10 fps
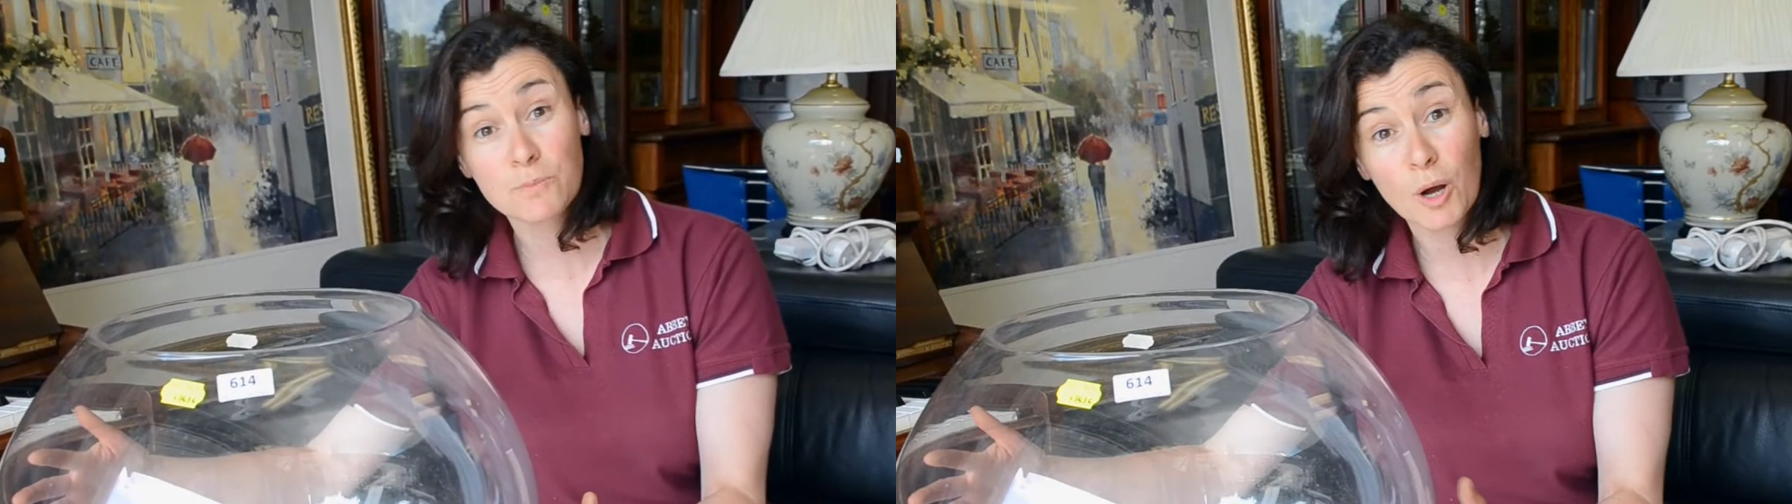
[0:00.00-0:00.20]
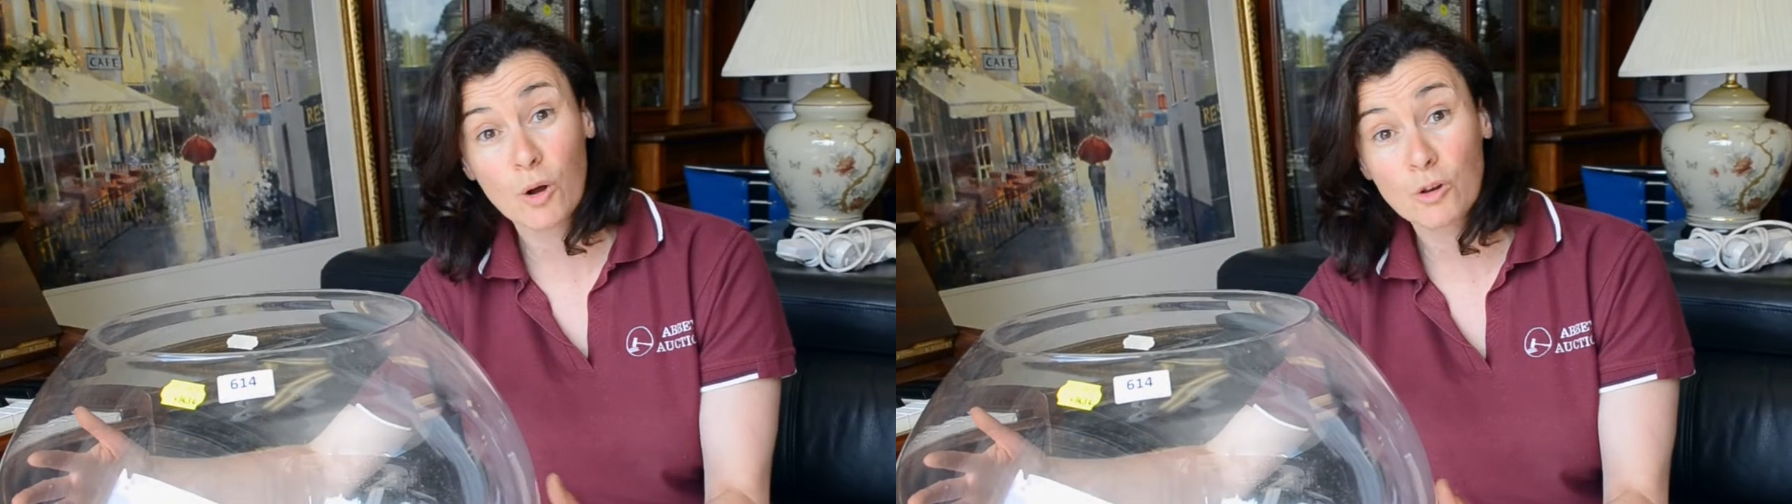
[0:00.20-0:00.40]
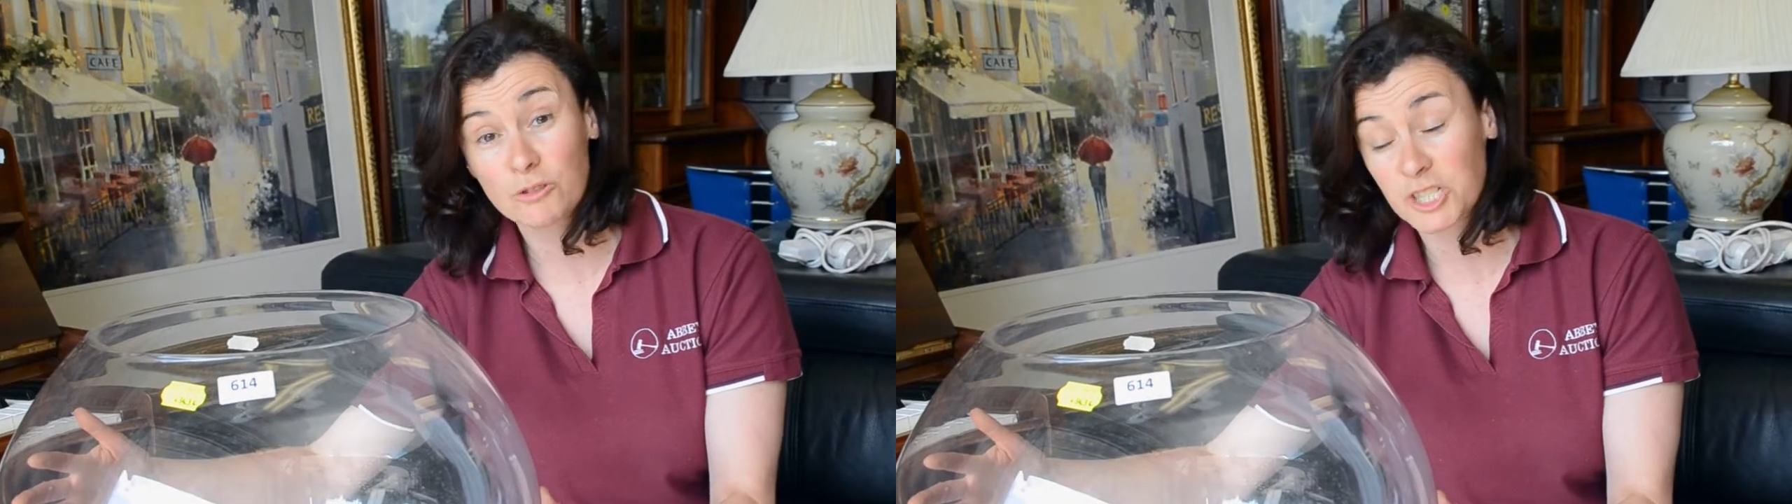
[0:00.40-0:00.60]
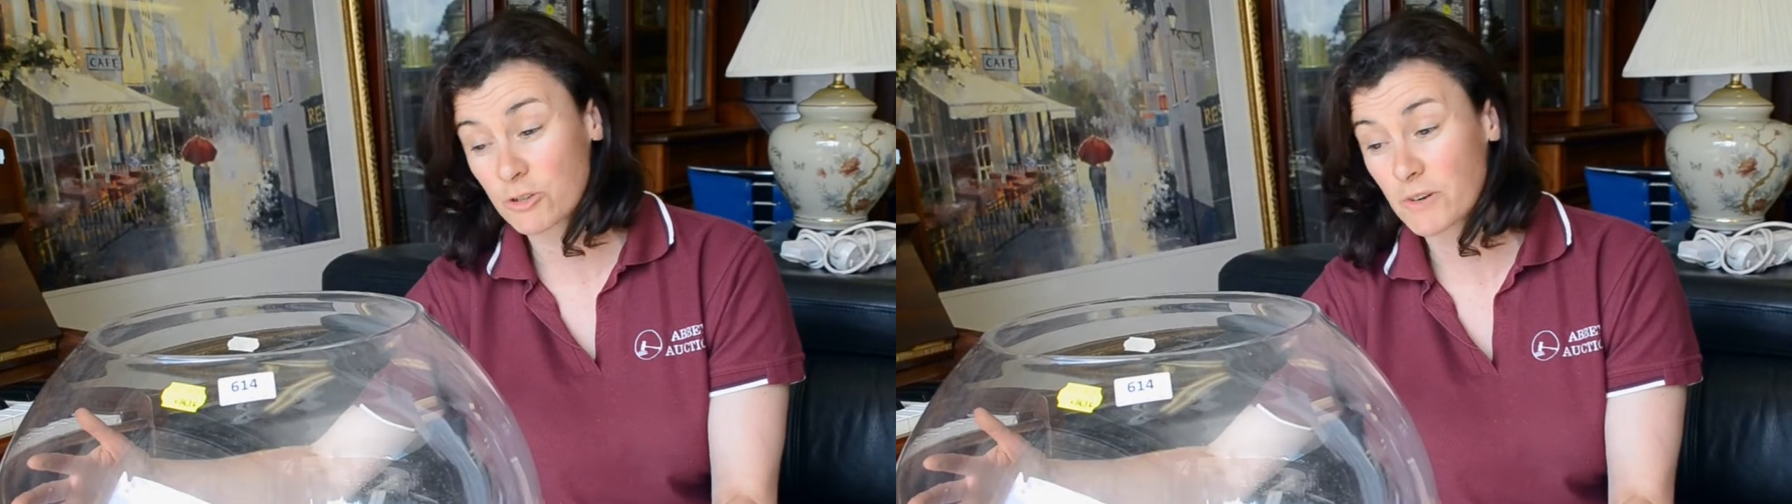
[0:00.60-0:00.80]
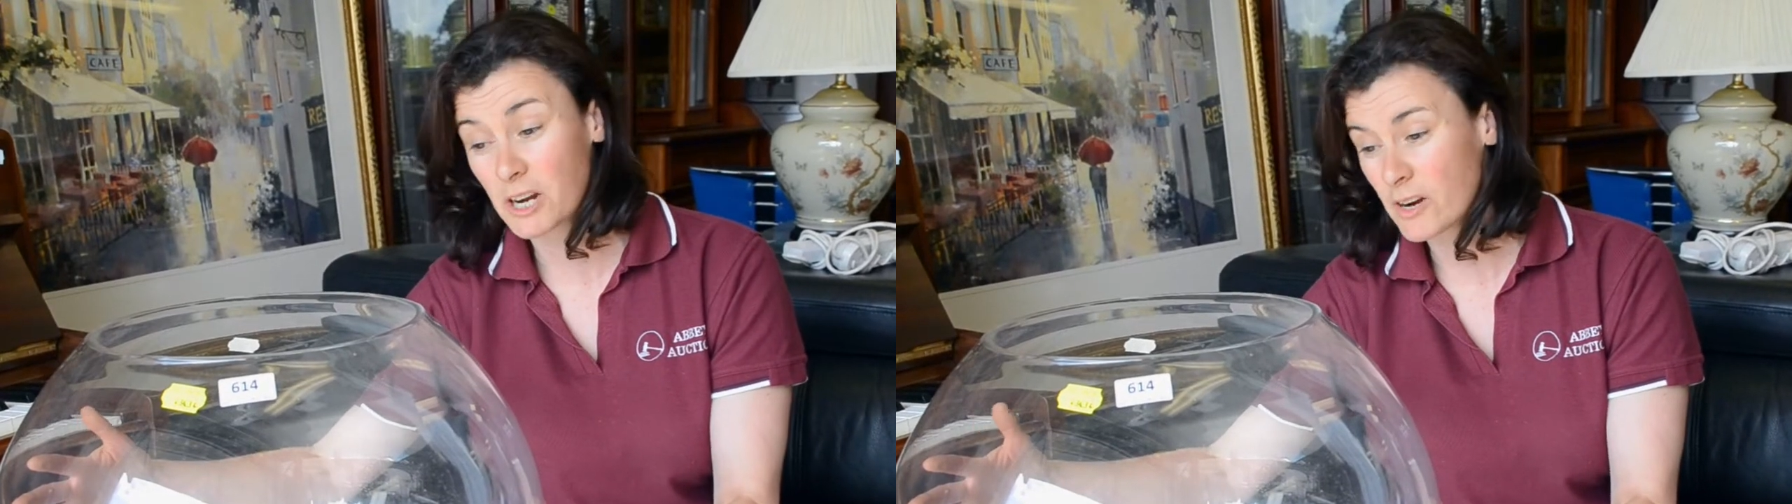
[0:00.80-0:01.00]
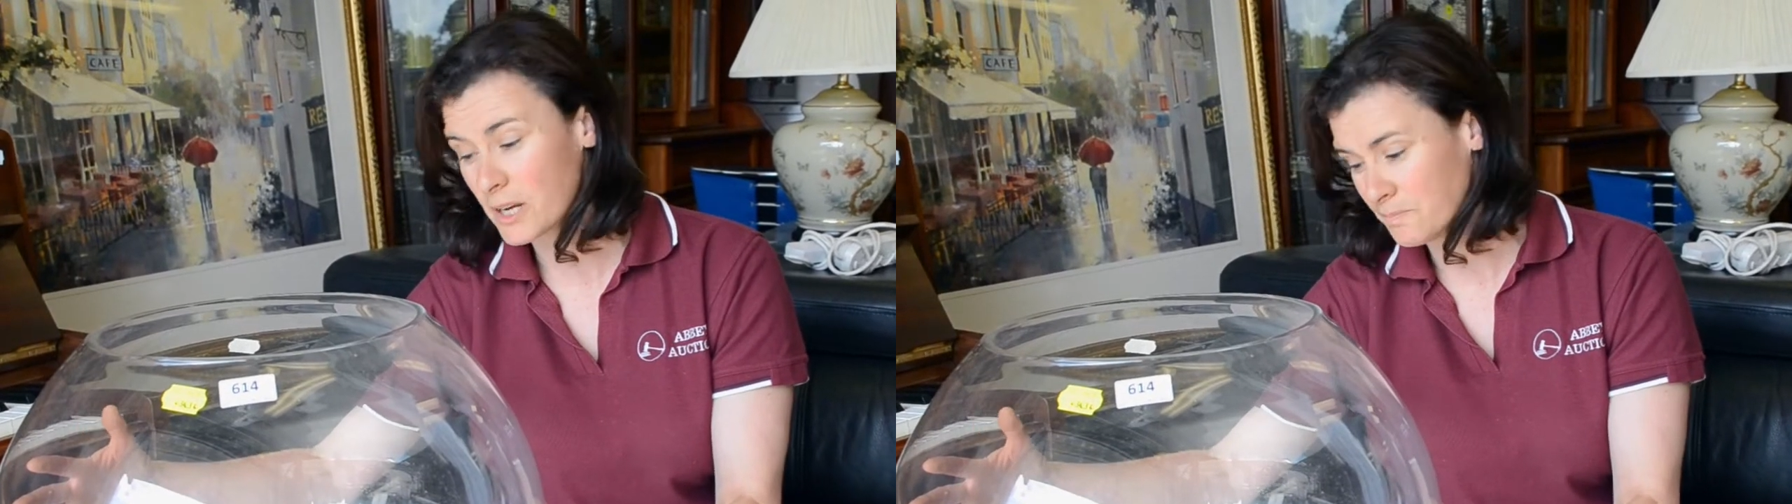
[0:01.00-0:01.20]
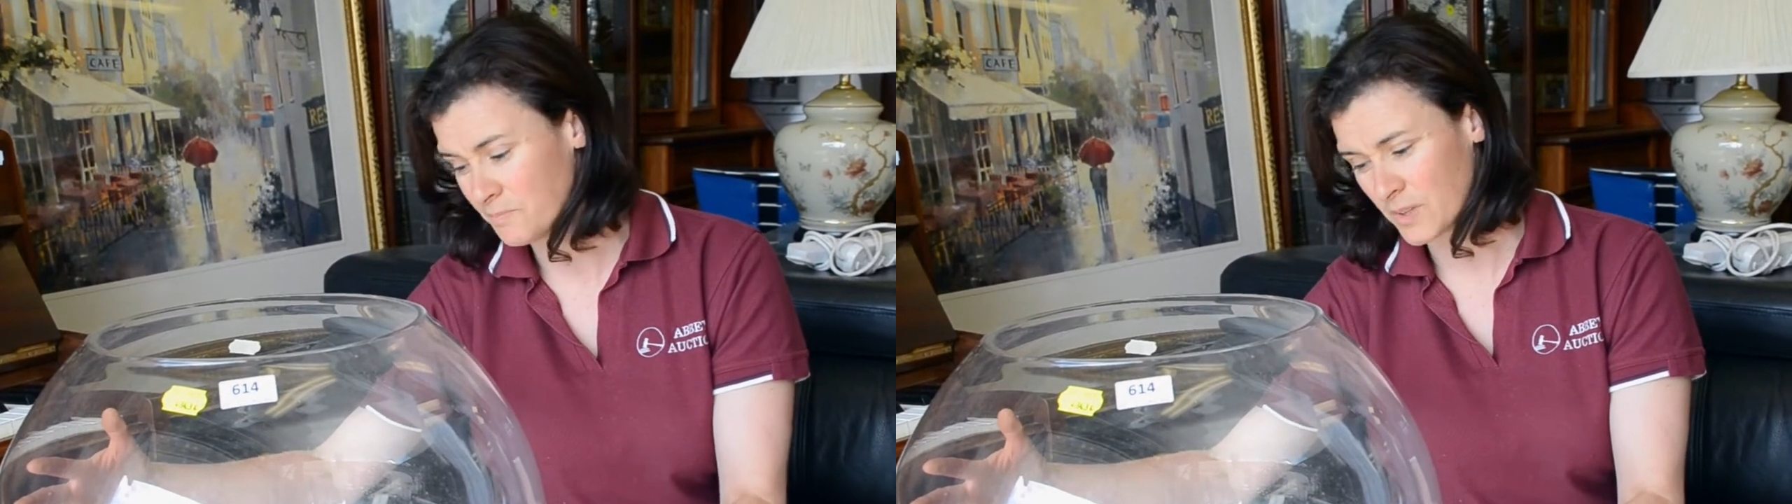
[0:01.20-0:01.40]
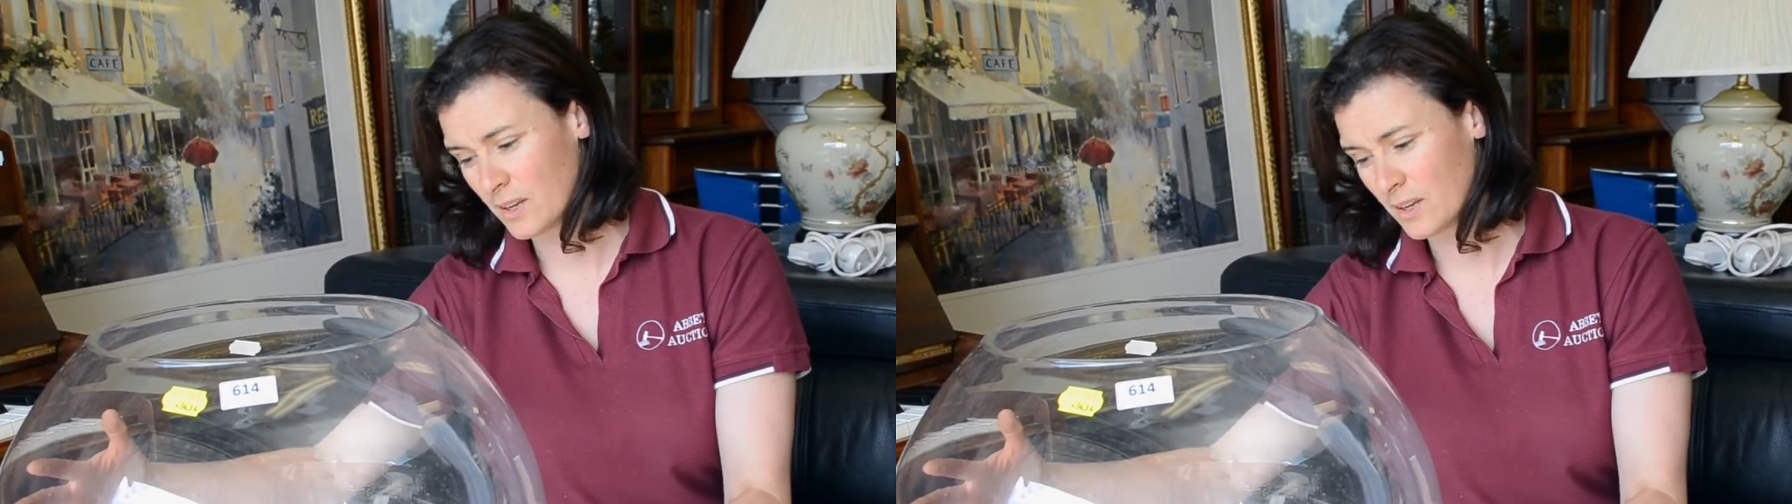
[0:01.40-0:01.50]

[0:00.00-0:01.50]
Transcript: bowl or a terrarium.